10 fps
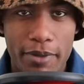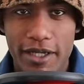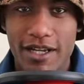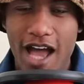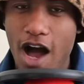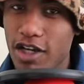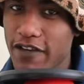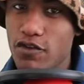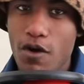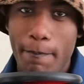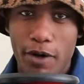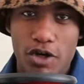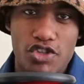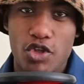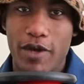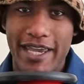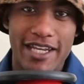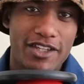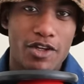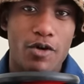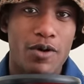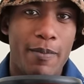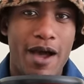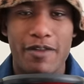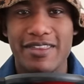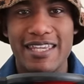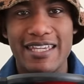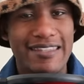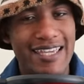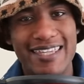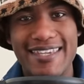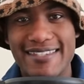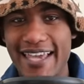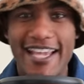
But I'll give you a personal anecdote about the Dickies